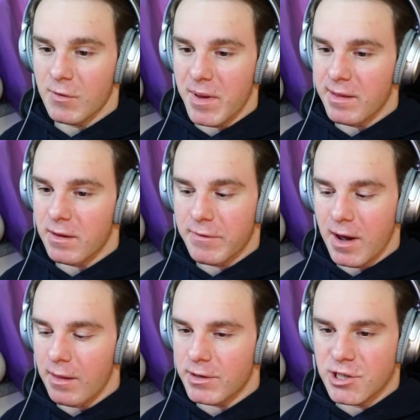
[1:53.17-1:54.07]
expensive
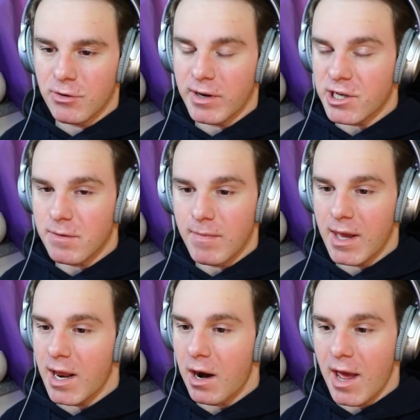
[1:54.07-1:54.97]
college tuition,
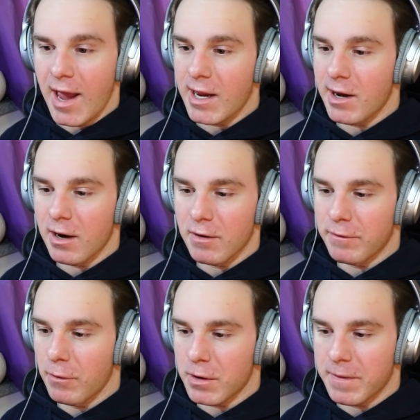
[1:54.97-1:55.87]
man. I don't know how you're gonna
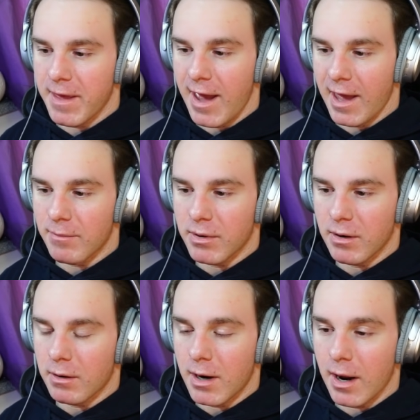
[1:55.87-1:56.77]
afford that, but
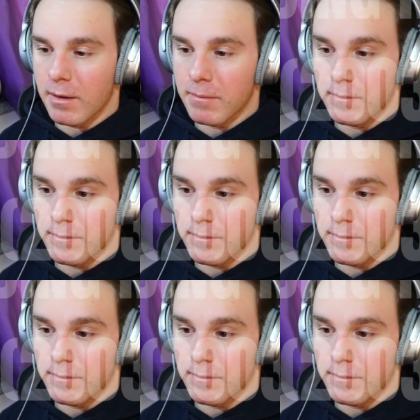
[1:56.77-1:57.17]
all right.